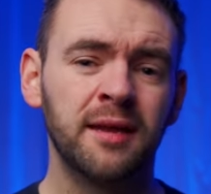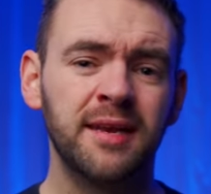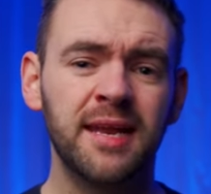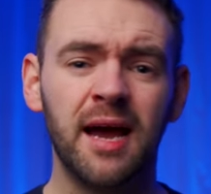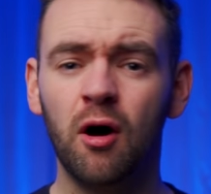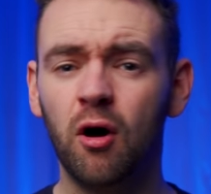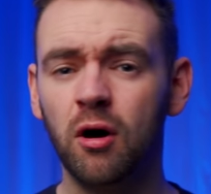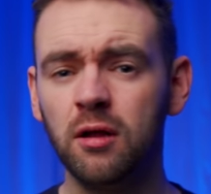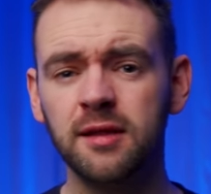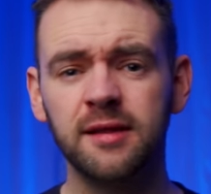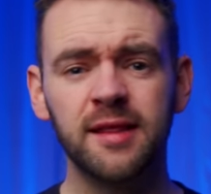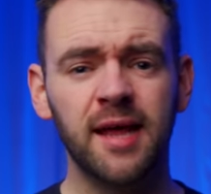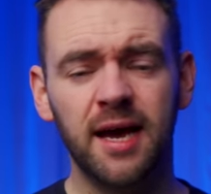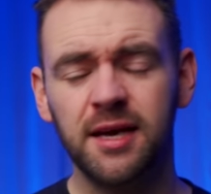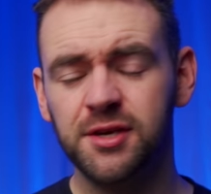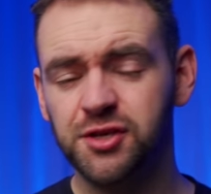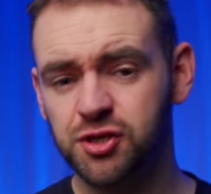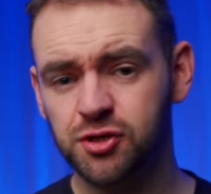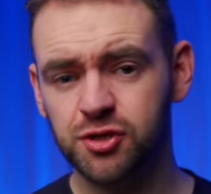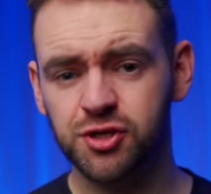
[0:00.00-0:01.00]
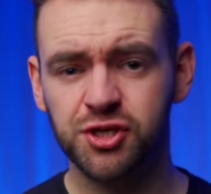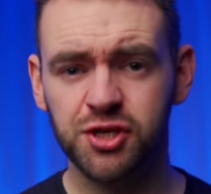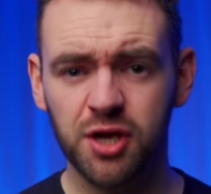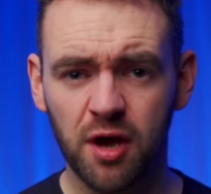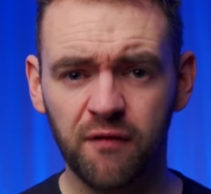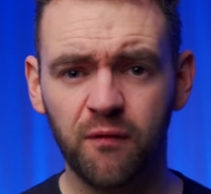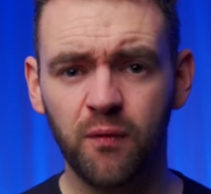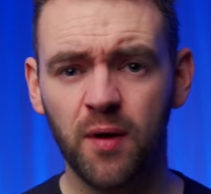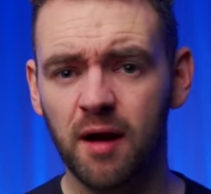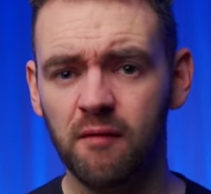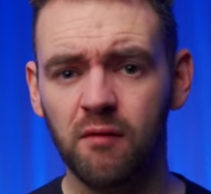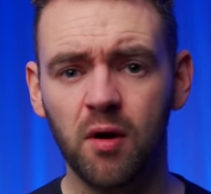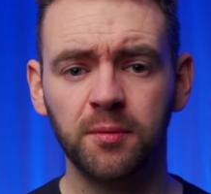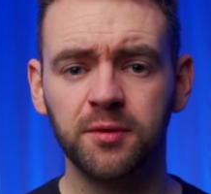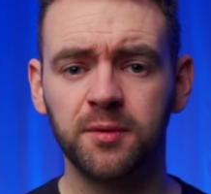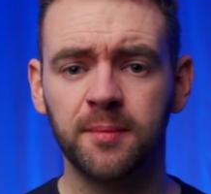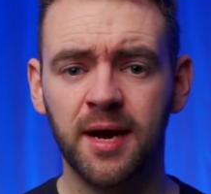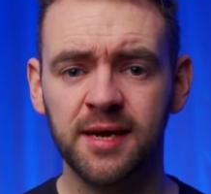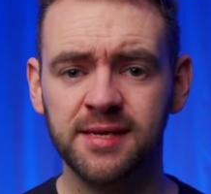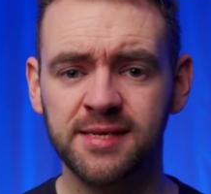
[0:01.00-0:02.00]
Now, all of that is just software
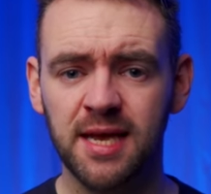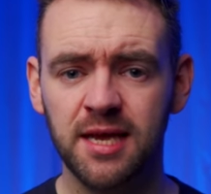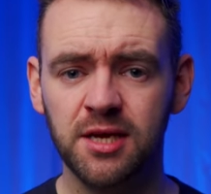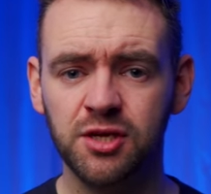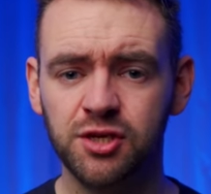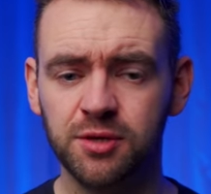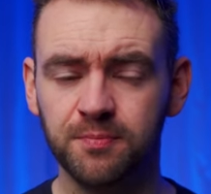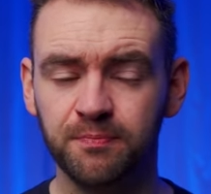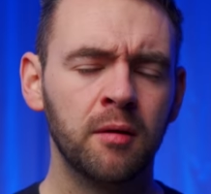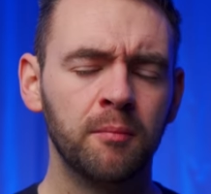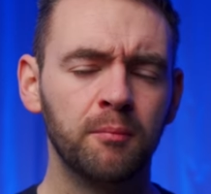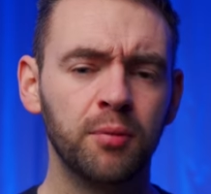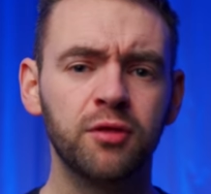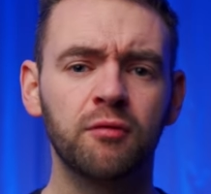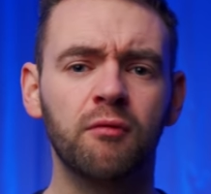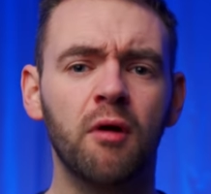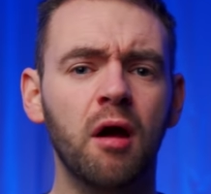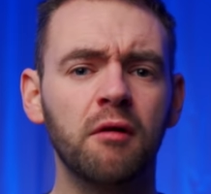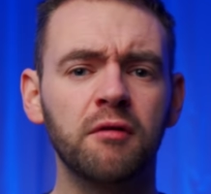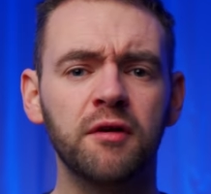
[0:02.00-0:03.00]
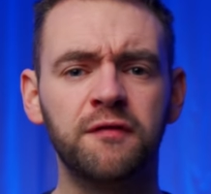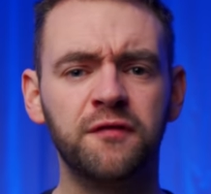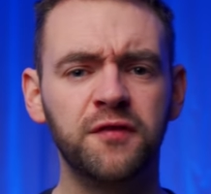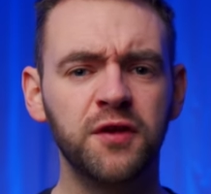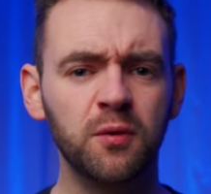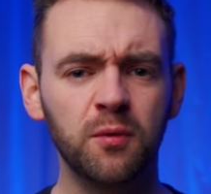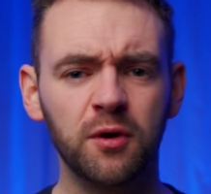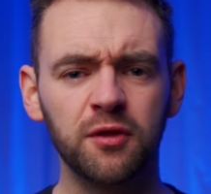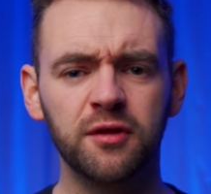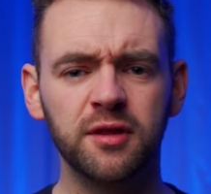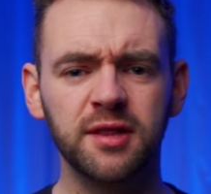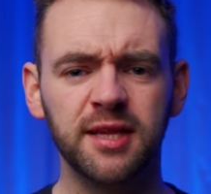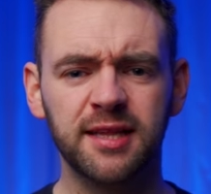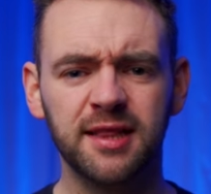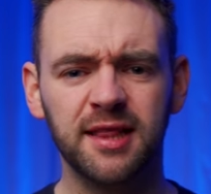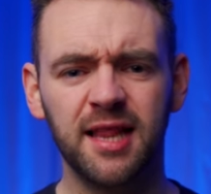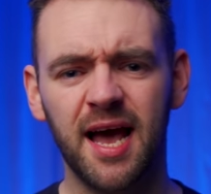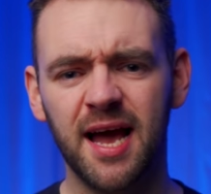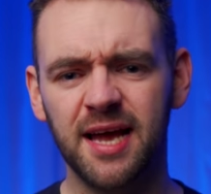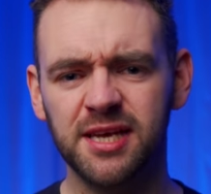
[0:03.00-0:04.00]
optimization, but there are a few other
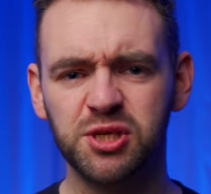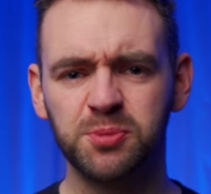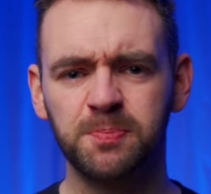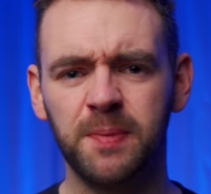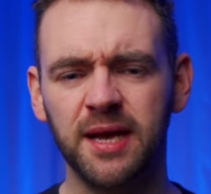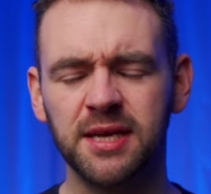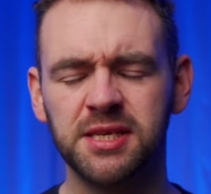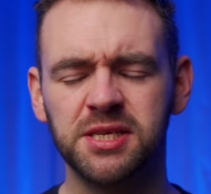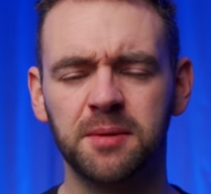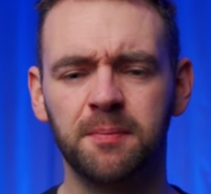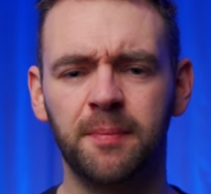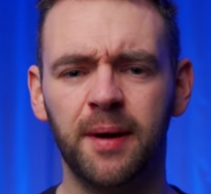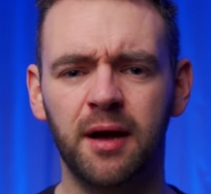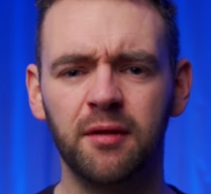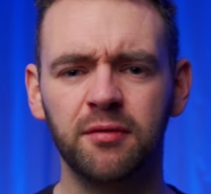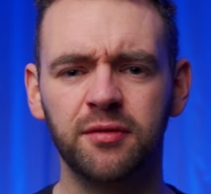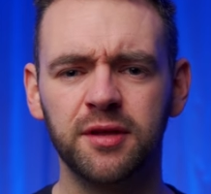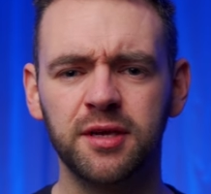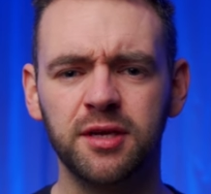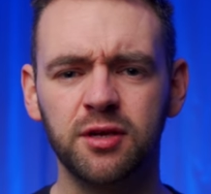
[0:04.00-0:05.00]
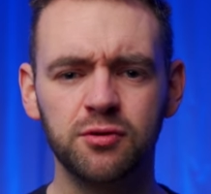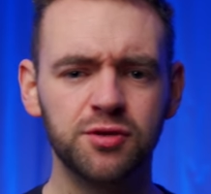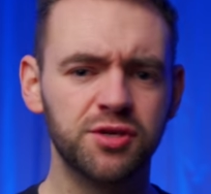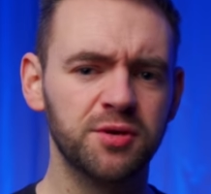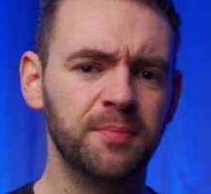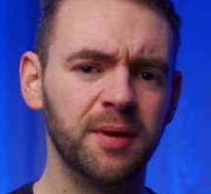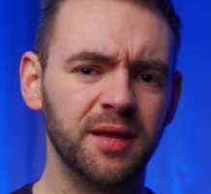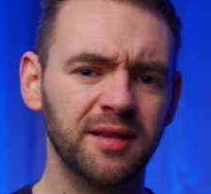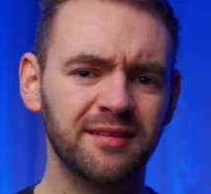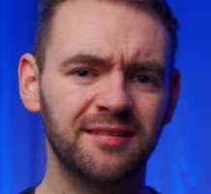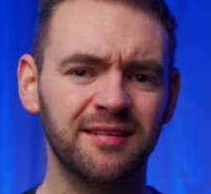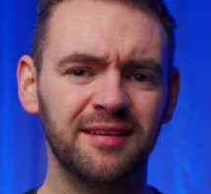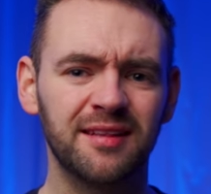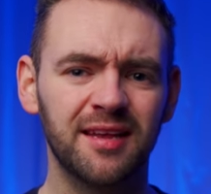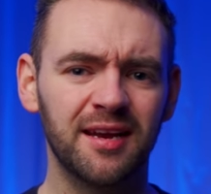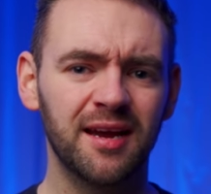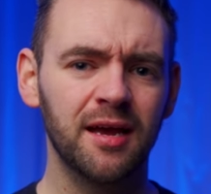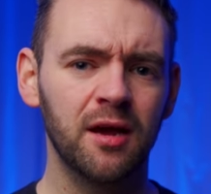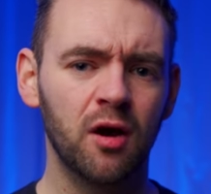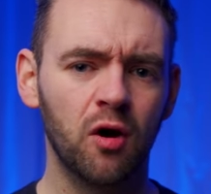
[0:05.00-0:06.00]
little aspects about the usability
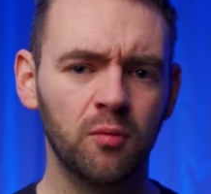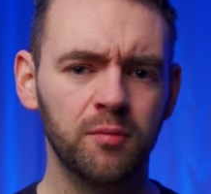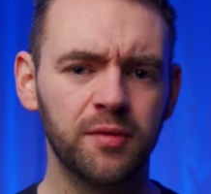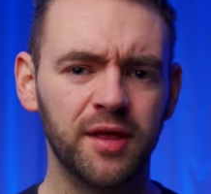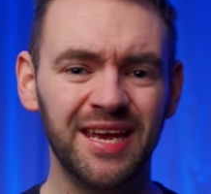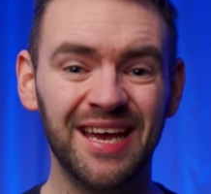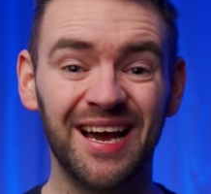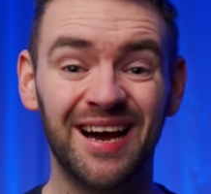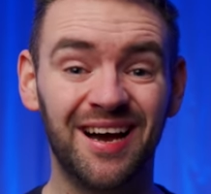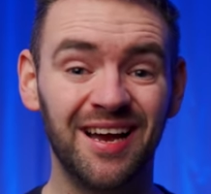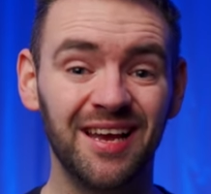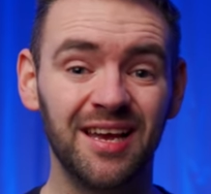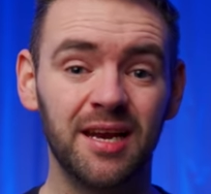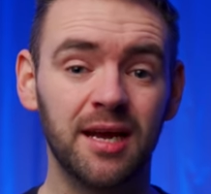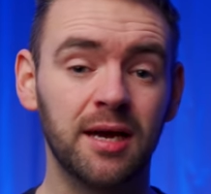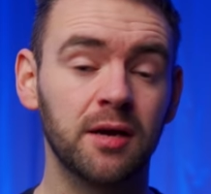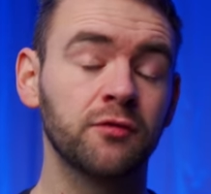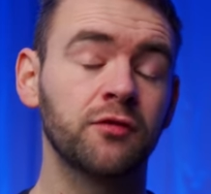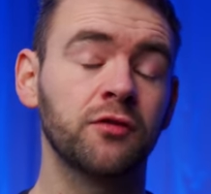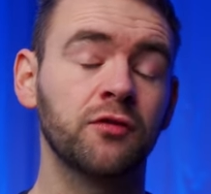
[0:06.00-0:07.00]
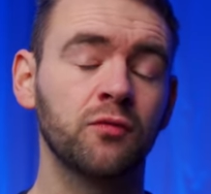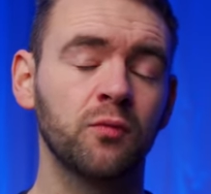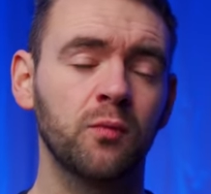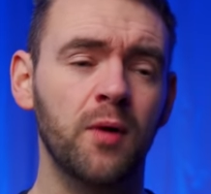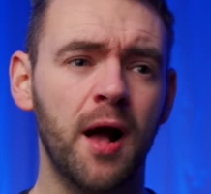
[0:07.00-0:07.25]
that I hope they iron out as